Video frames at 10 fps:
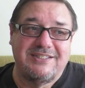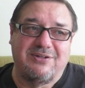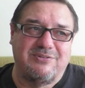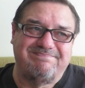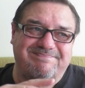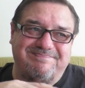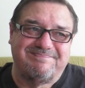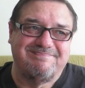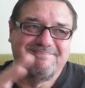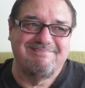So
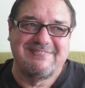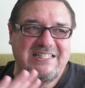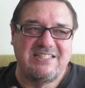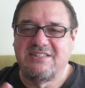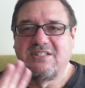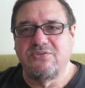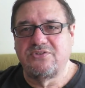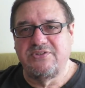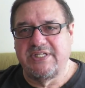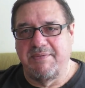
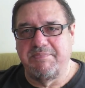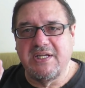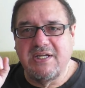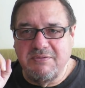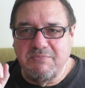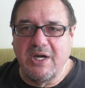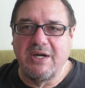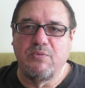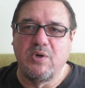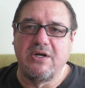don't do that.
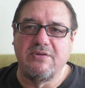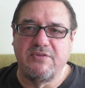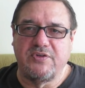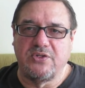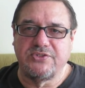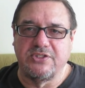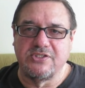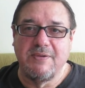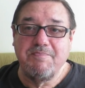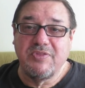Beware of the
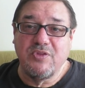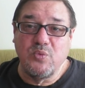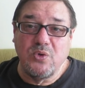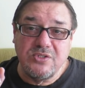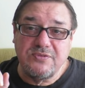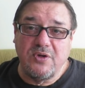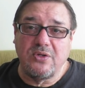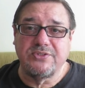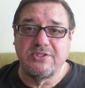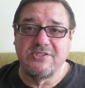vultures. The worst
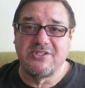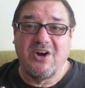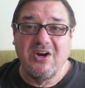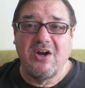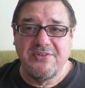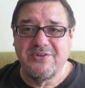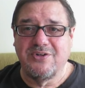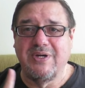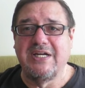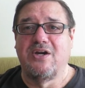vultures are other
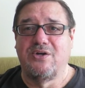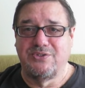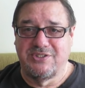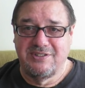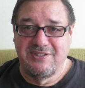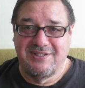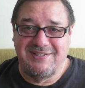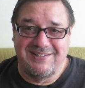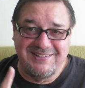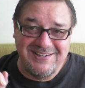gringos.
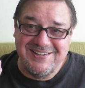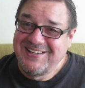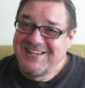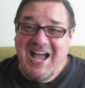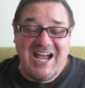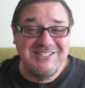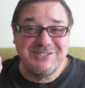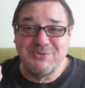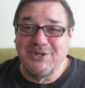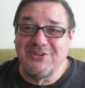I
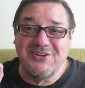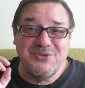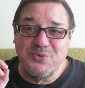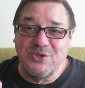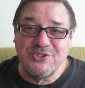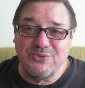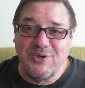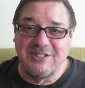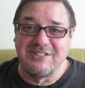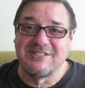swear they're the worst
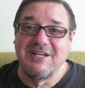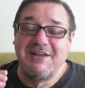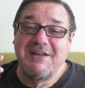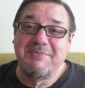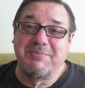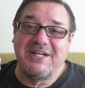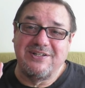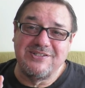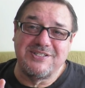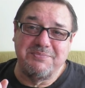ones. But
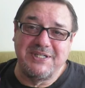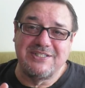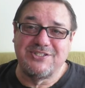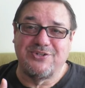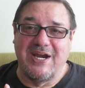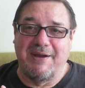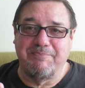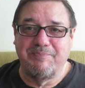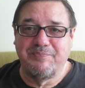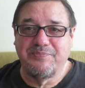here's the biggest trap.